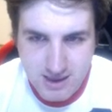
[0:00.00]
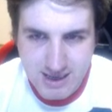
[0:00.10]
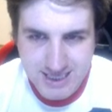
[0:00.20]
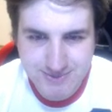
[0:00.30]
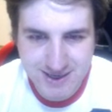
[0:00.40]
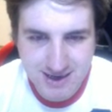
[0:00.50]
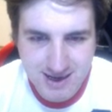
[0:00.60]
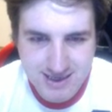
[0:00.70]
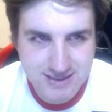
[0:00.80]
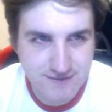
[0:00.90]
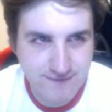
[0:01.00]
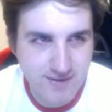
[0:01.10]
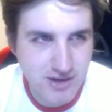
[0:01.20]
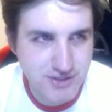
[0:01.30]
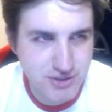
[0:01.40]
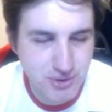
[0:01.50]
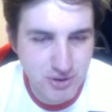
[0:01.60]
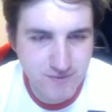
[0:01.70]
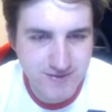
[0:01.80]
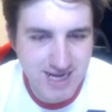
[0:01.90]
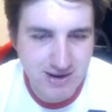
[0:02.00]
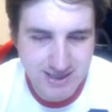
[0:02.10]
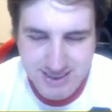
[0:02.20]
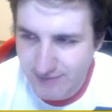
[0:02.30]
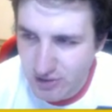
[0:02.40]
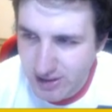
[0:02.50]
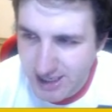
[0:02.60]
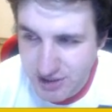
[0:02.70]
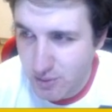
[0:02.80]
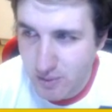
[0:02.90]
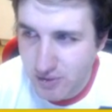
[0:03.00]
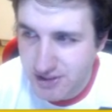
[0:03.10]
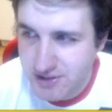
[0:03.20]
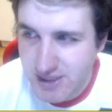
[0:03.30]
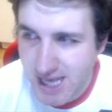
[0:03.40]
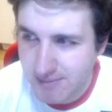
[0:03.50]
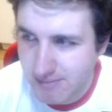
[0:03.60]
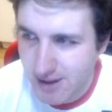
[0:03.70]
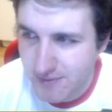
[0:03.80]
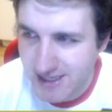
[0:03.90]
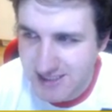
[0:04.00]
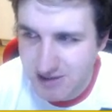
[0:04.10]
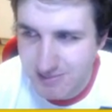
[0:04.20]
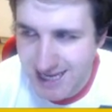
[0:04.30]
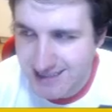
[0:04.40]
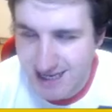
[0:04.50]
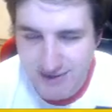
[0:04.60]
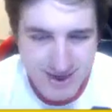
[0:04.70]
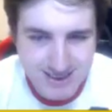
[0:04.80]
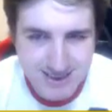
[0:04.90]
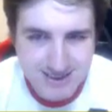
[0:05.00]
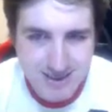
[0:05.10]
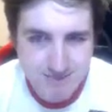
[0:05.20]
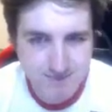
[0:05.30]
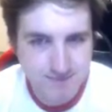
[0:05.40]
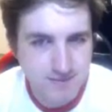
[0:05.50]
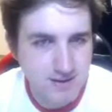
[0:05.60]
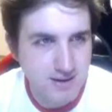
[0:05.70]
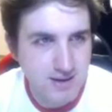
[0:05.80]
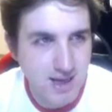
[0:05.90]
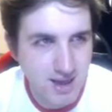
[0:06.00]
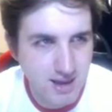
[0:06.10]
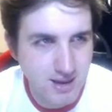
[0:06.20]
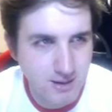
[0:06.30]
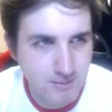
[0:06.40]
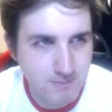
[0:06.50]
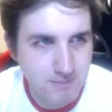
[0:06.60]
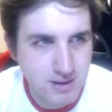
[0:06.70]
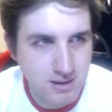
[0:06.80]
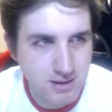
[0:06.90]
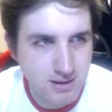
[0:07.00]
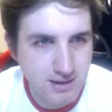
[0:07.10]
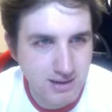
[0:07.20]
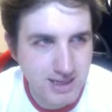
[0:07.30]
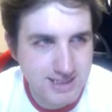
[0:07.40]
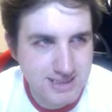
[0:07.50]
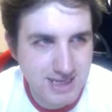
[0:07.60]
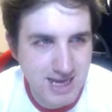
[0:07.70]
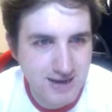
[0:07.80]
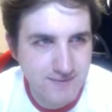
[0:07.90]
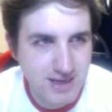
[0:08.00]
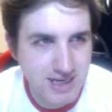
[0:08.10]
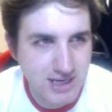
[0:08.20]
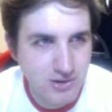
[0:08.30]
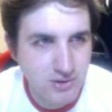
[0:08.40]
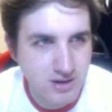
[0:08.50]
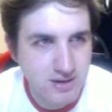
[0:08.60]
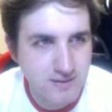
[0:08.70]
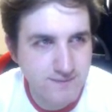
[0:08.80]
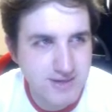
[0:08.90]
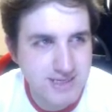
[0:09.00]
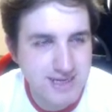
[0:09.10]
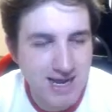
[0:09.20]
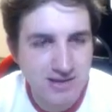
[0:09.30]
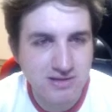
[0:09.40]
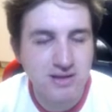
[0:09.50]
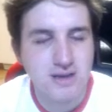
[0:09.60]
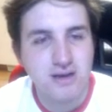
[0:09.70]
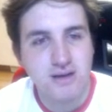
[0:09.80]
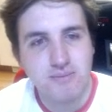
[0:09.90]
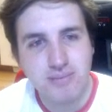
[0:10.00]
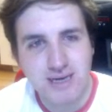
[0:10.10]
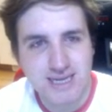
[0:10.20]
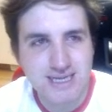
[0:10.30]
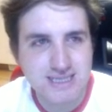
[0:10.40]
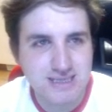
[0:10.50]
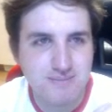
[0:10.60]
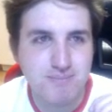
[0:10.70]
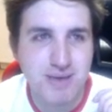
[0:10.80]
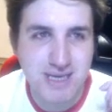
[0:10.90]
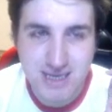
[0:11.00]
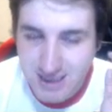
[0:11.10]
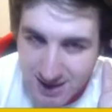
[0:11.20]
Let's begin, guys. Arturo Vidal. Let's have a look. I don't know what we're going to do yet. I think it's going to be 88 rating, isn't it? Um, let's have a look. Vidal, please be